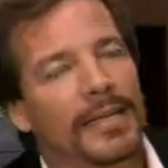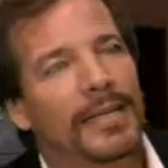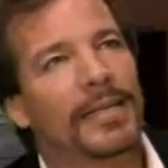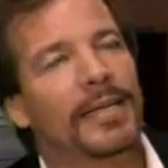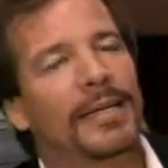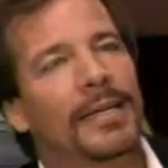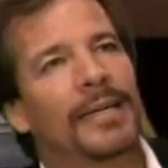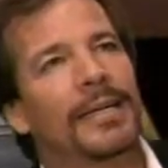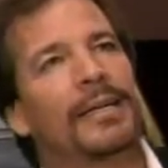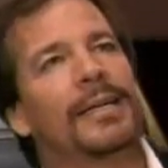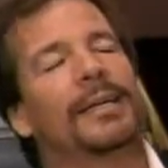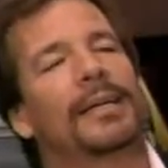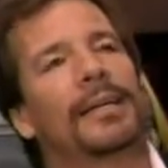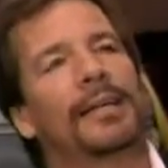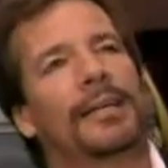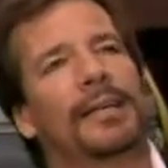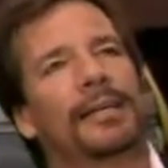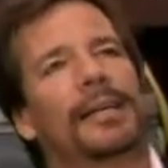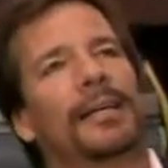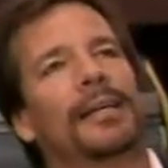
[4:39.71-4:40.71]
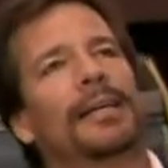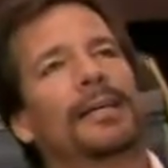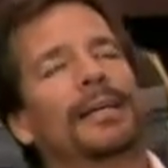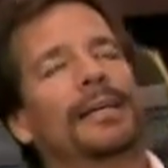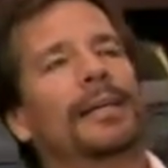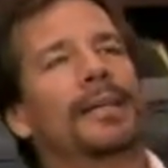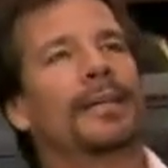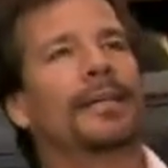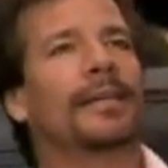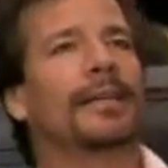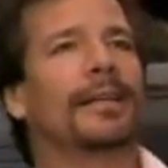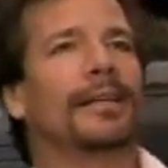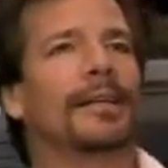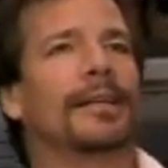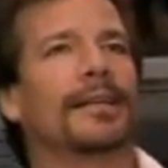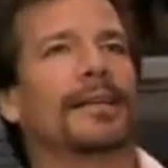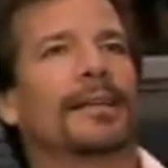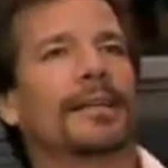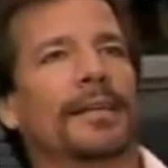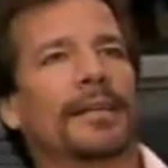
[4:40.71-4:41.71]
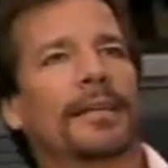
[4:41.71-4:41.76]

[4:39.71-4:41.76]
[no speech]